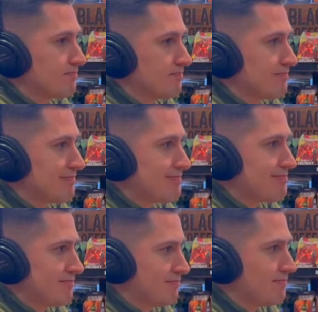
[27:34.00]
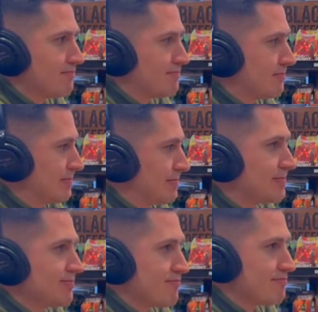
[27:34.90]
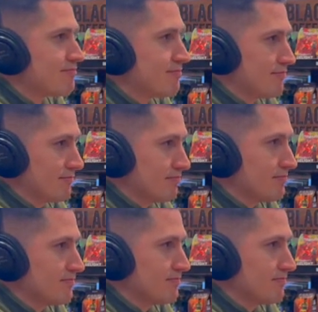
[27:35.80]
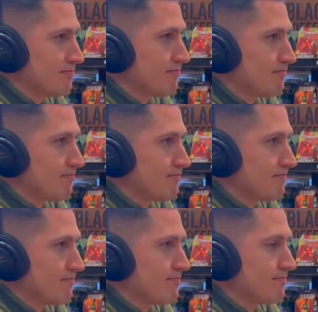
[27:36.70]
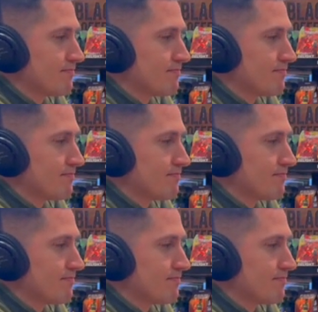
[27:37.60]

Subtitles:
(not speaking)